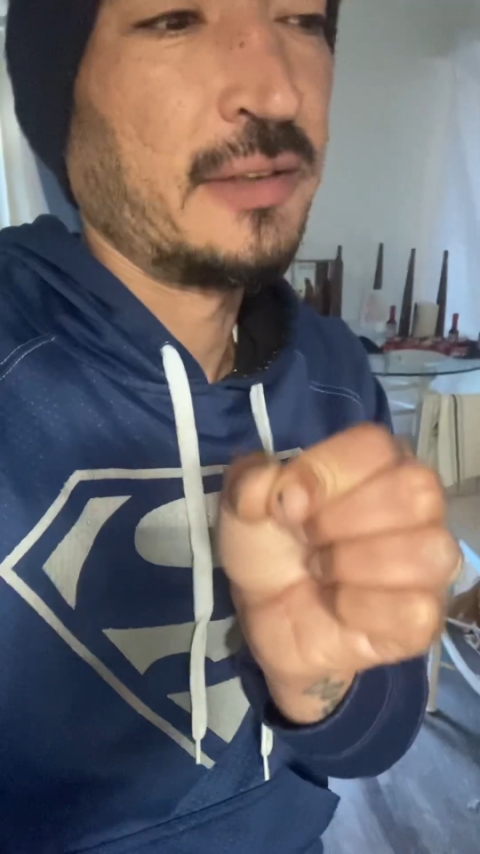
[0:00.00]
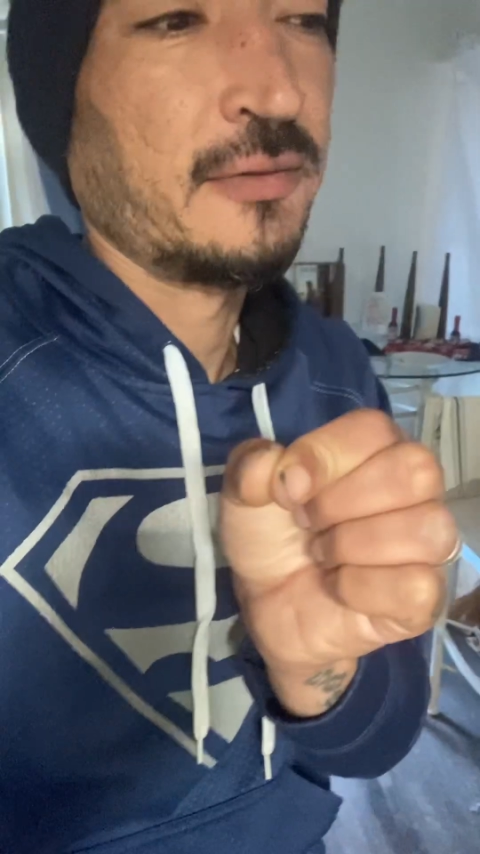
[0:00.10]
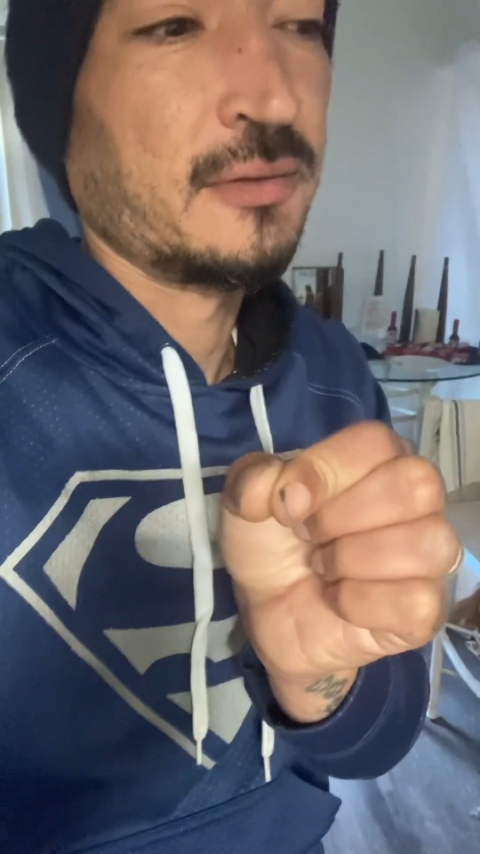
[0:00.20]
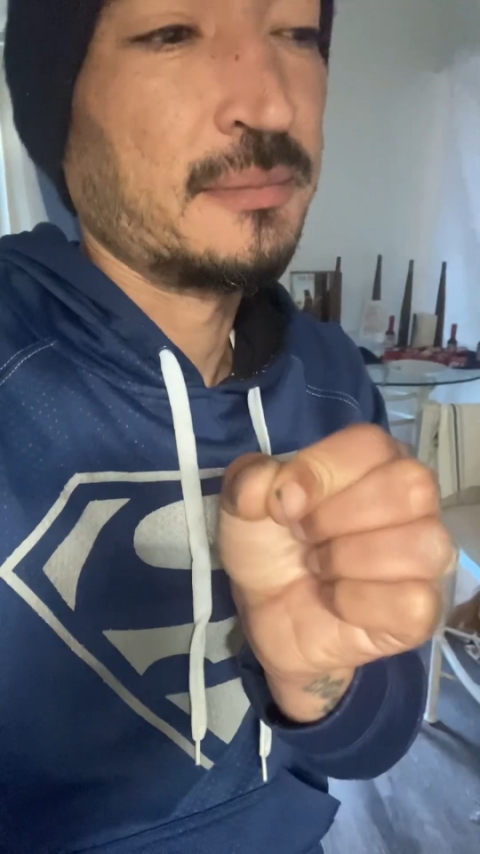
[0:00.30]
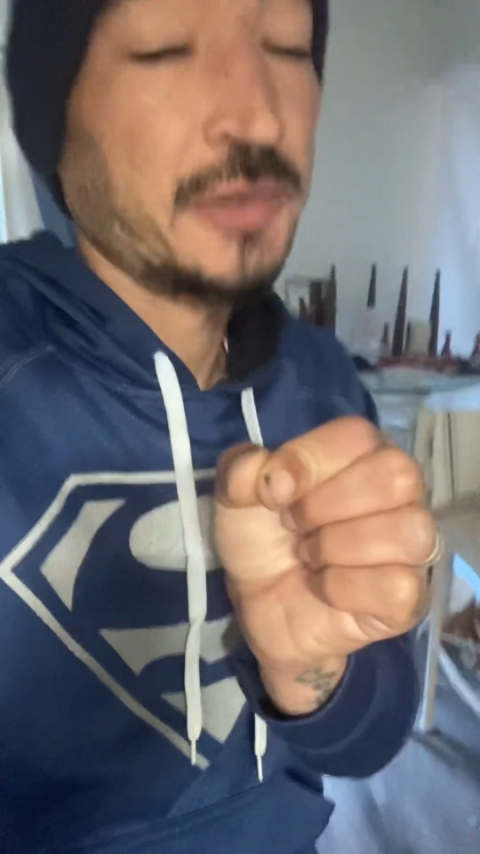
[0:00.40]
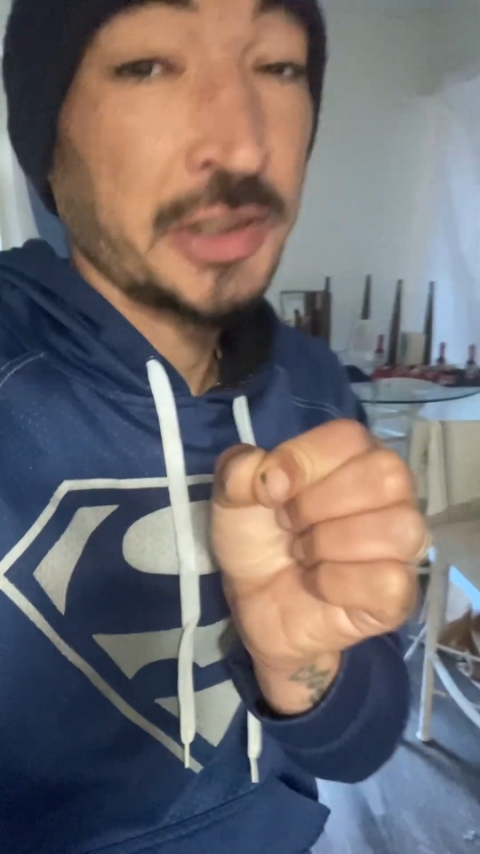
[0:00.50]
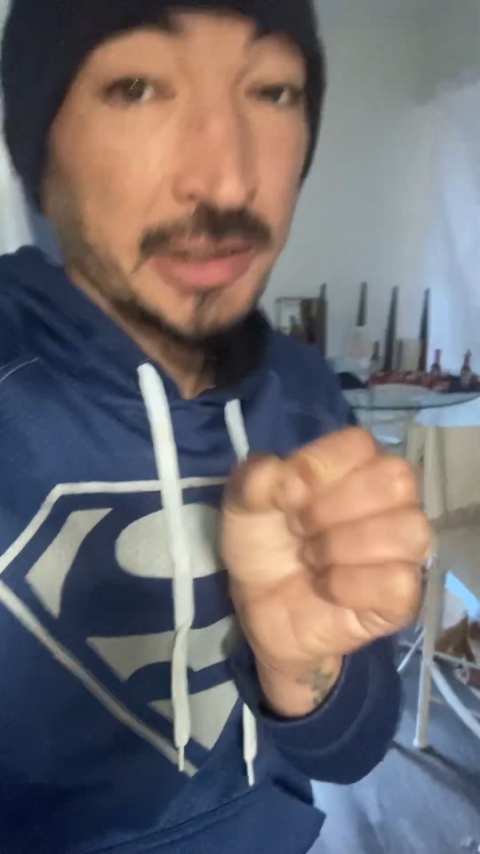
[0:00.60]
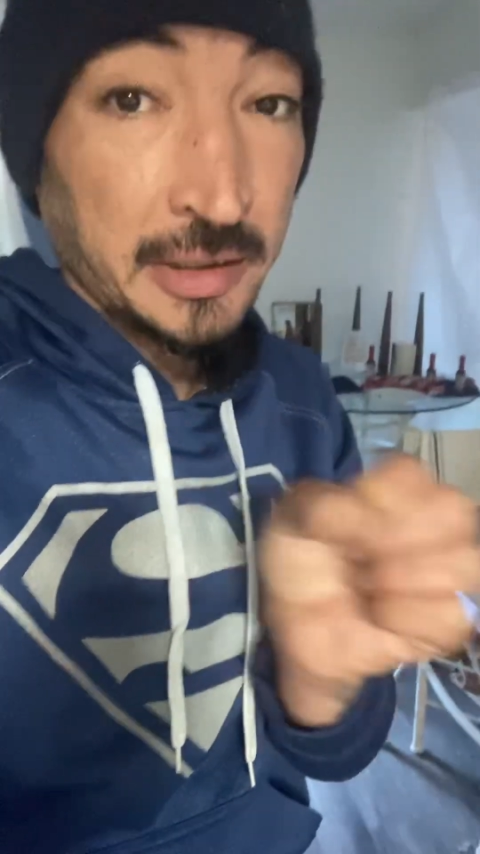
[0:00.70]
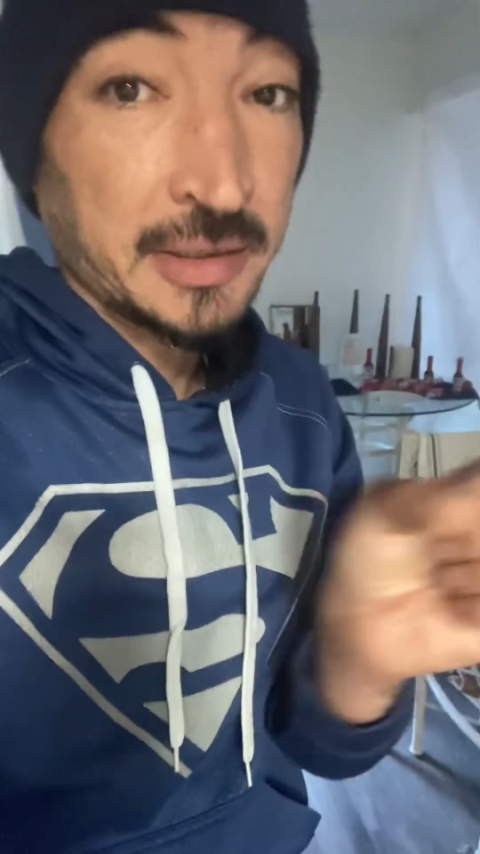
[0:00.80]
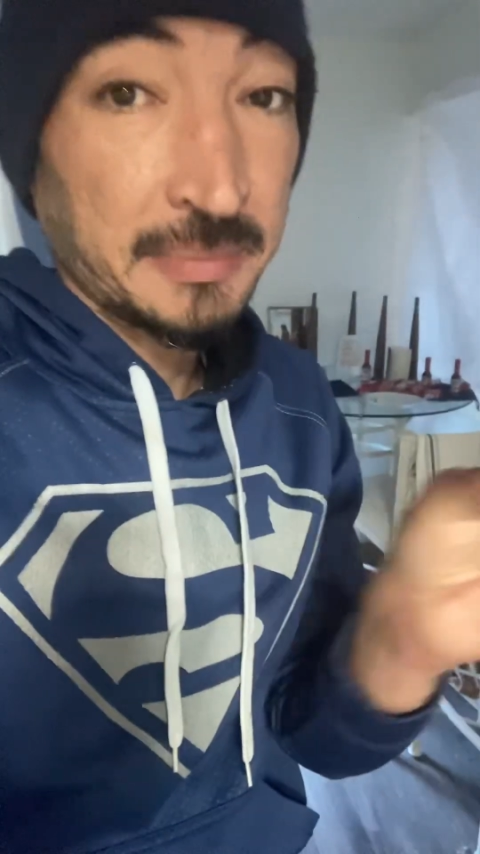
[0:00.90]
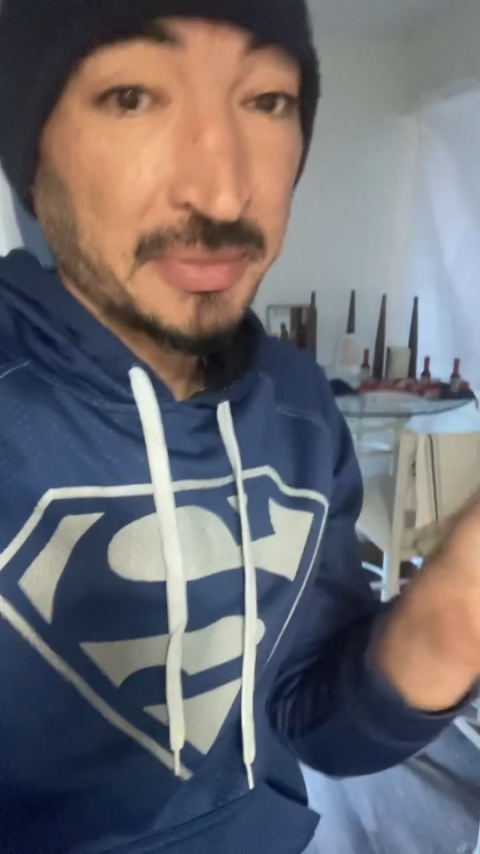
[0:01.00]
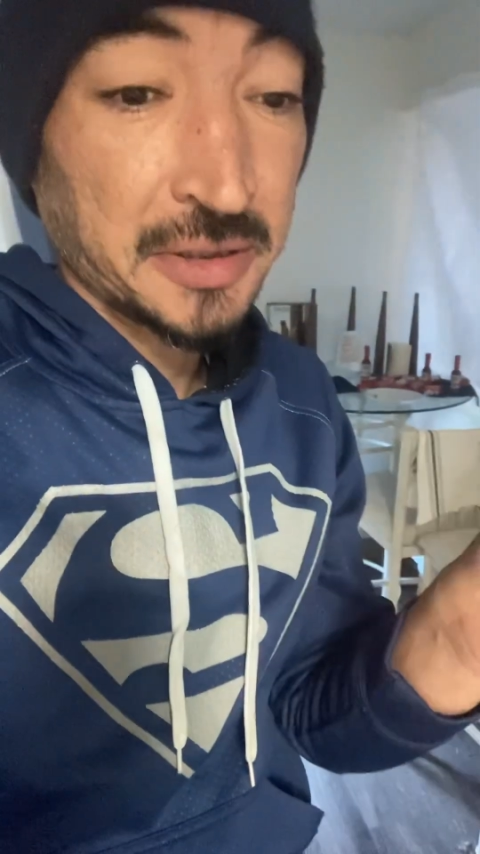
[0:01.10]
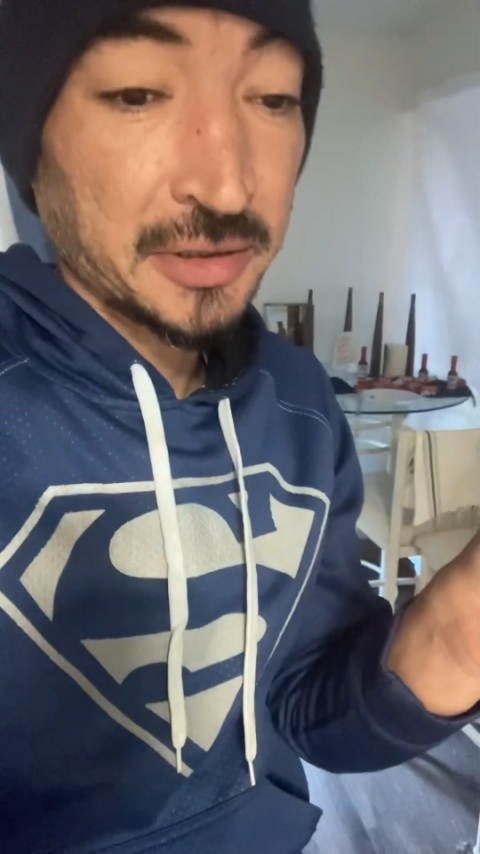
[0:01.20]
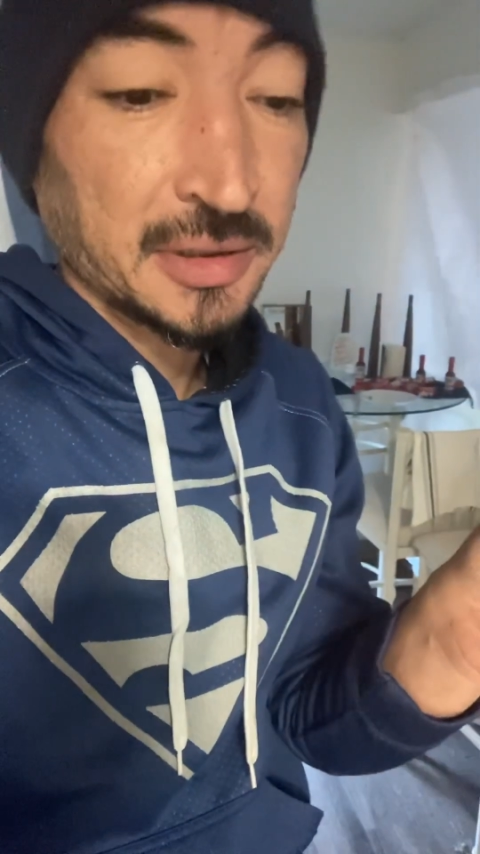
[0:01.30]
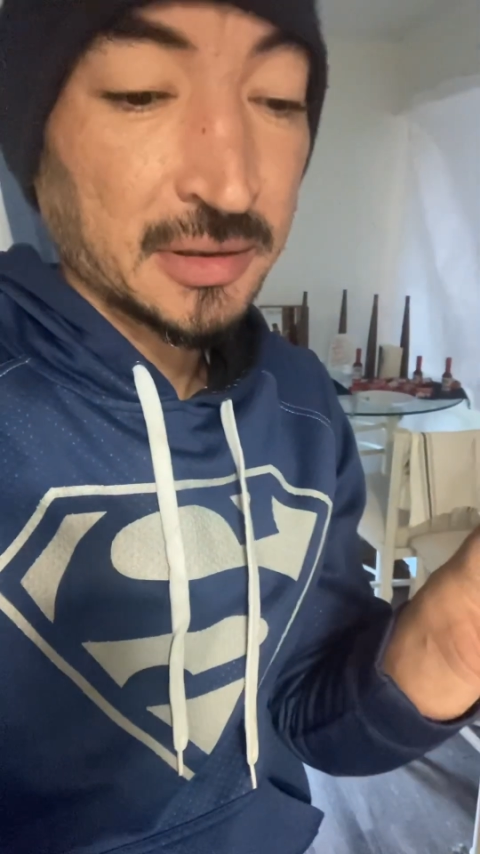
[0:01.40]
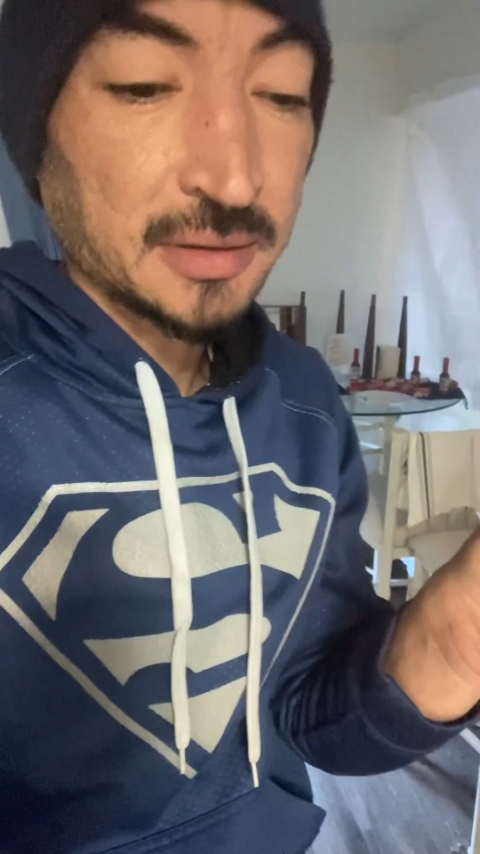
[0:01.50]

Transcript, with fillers: from Shakespeare,